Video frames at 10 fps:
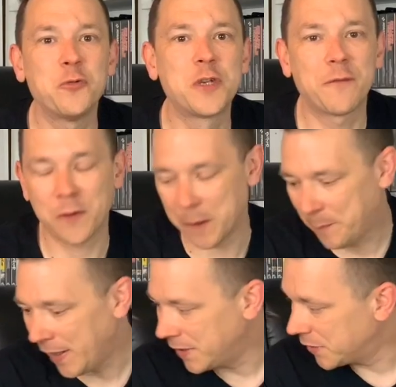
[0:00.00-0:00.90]
different
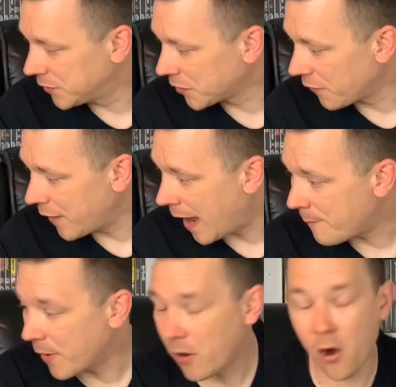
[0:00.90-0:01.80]
opinions on
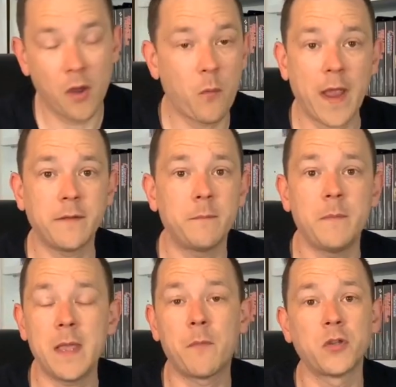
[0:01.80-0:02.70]
that. But I went,
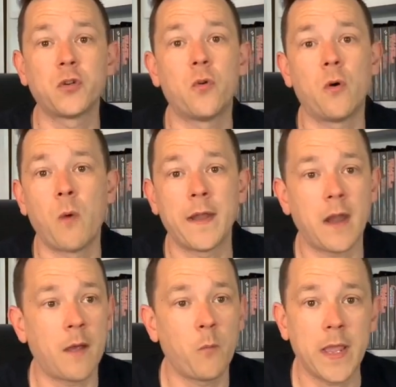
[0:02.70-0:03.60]
me and my daughter
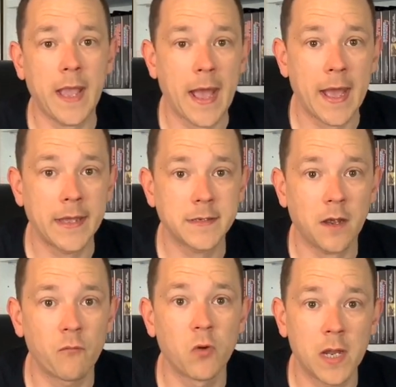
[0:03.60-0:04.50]
went, and we had
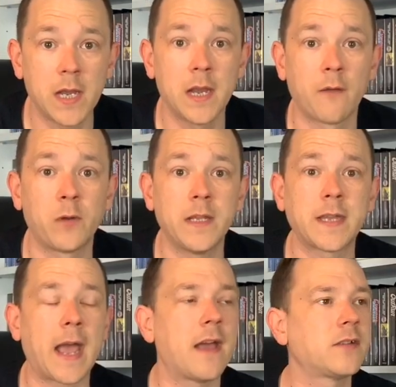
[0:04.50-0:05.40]
a really lovely
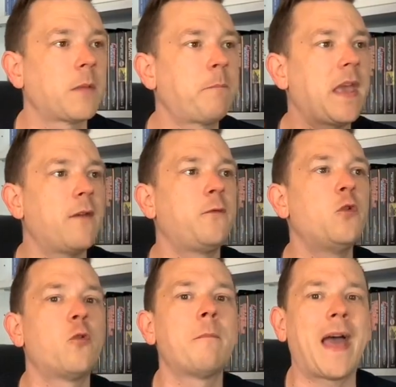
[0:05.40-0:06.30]
day. It was a bit of
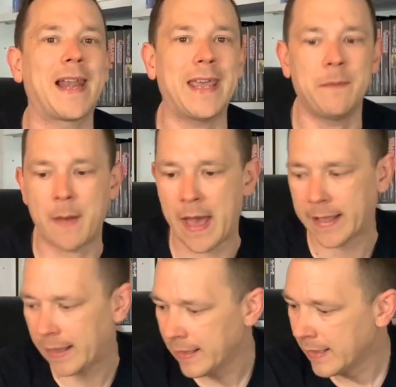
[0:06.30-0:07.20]
normality
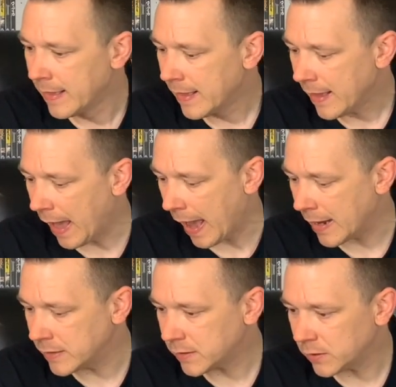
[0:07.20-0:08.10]
back,
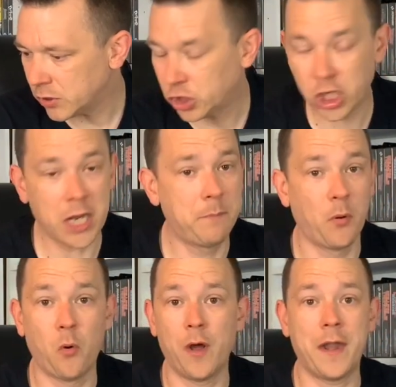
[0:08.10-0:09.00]
and she
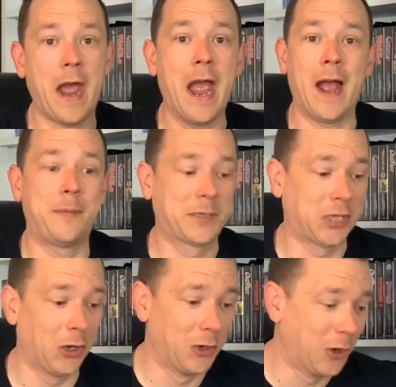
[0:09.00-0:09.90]
bought an
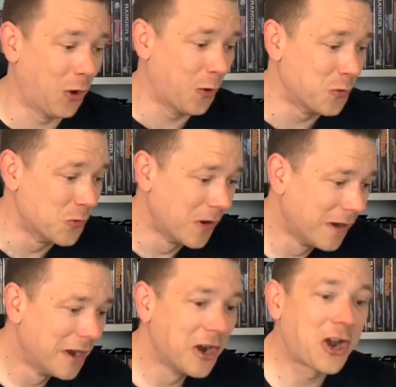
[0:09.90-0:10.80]
absolute
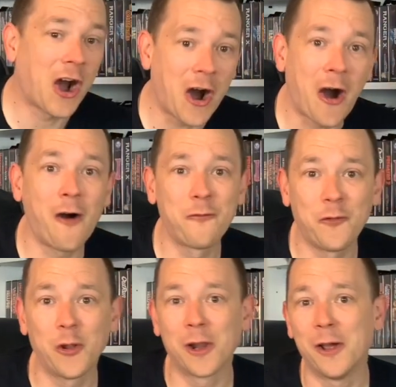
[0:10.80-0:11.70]
car
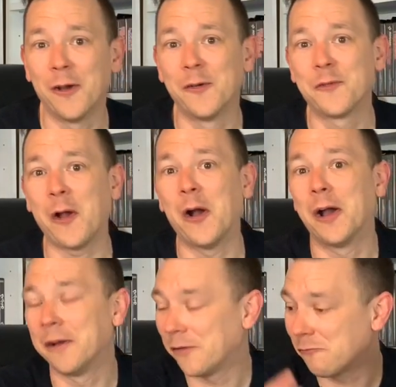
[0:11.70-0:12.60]
full of
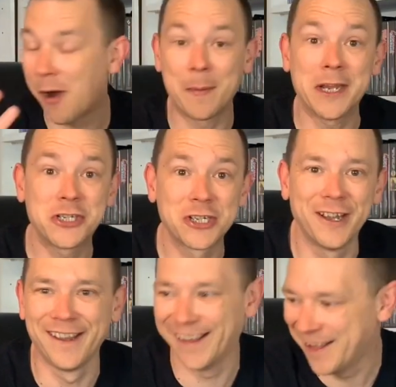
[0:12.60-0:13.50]
her rubbish.
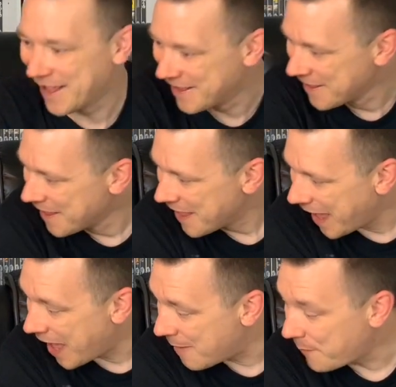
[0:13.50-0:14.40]
But
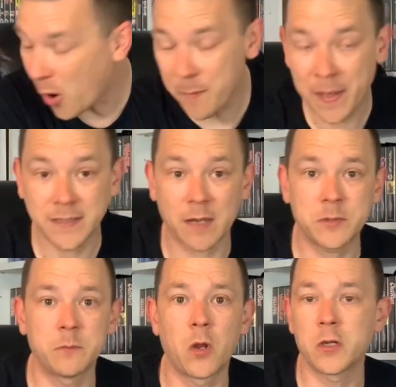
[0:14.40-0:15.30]
I picked
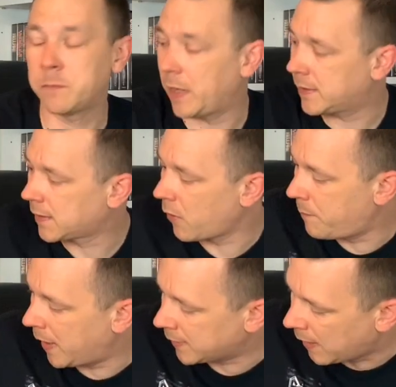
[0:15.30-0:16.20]
up some nice bits, and I
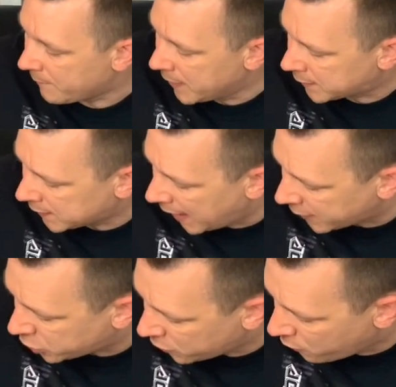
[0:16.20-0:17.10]
picked up this
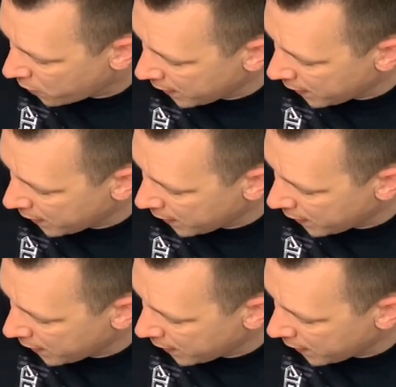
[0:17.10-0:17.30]
National